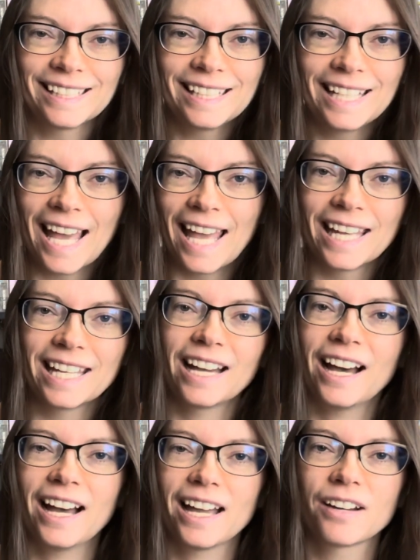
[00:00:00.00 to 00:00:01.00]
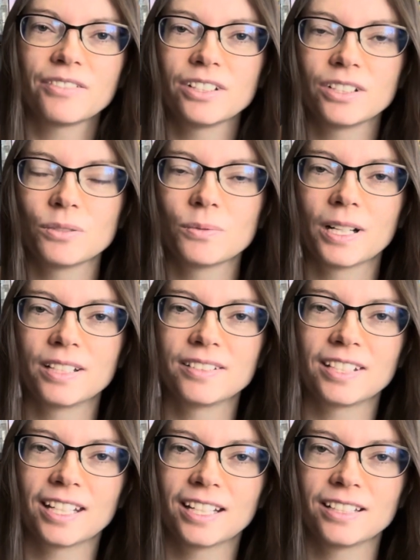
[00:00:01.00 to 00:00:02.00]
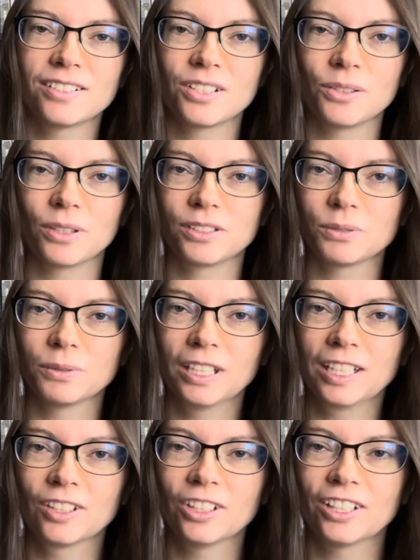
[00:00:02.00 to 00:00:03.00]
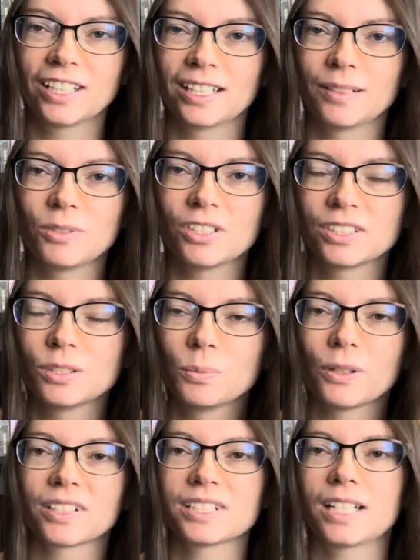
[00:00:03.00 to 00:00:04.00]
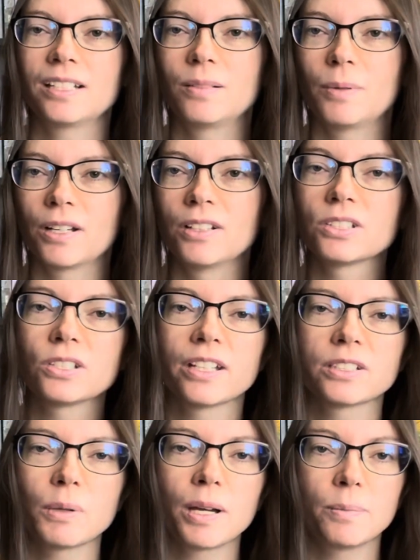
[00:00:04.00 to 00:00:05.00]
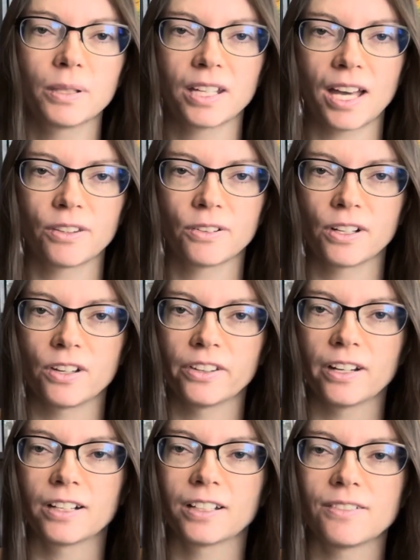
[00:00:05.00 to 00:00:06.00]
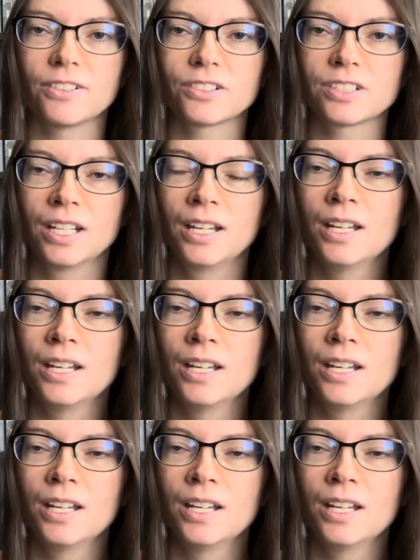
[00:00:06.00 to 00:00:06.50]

Yay! I have a new one to get into that's really good, and I'm just super excited about it. So that's why I've been gathering all the hardcovers.